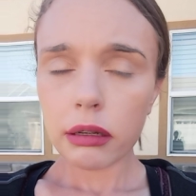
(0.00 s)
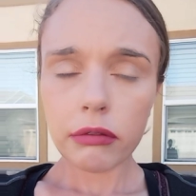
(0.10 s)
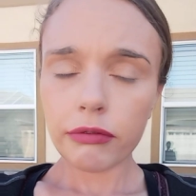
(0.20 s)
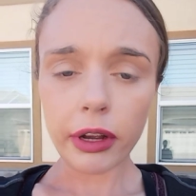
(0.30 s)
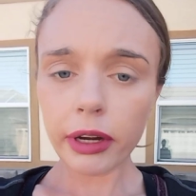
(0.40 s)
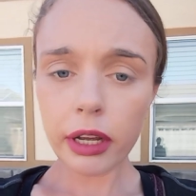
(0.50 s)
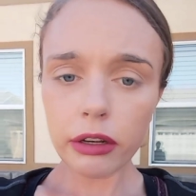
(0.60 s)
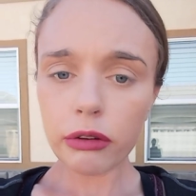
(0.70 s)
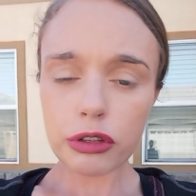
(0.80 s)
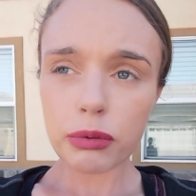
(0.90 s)
Very
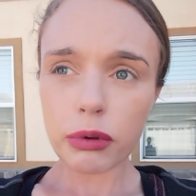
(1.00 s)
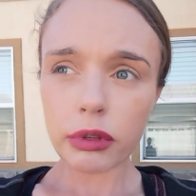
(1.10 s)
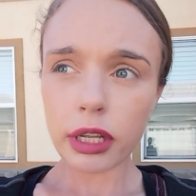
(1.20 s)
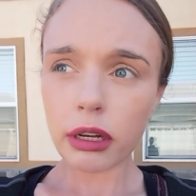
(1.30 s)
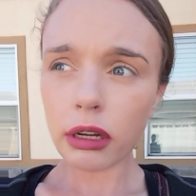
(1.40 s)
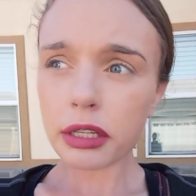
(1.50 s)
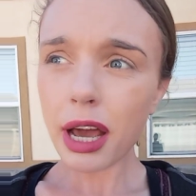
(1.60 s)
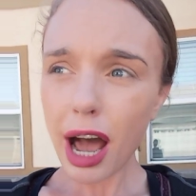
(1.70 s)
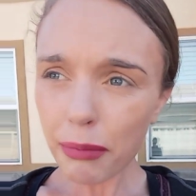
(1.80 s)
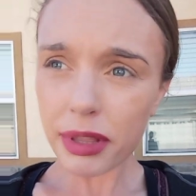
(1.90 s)
unusual. Then on
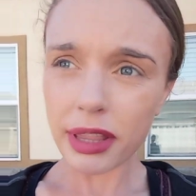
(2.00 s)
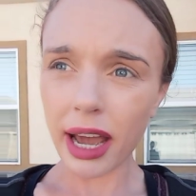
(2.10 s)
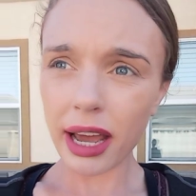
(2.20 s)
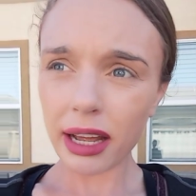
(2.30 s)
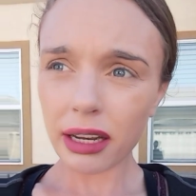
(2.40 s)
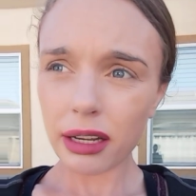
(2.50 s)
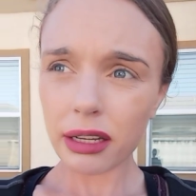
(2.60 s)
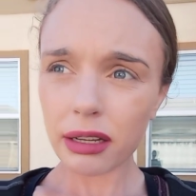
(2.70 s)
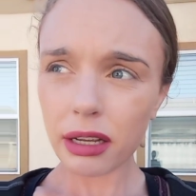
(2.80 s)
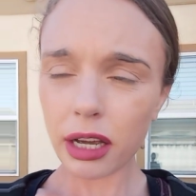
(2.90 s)
top of that,
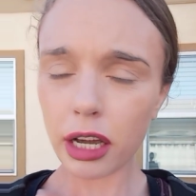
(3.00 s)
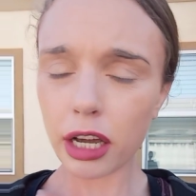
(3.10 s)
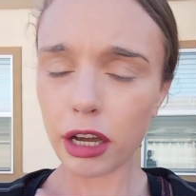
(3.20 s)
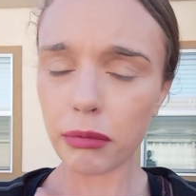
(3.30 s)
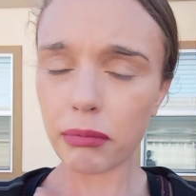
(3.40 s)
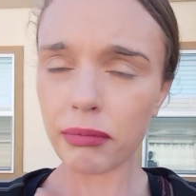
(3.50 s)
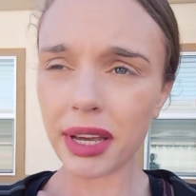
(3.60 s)
um,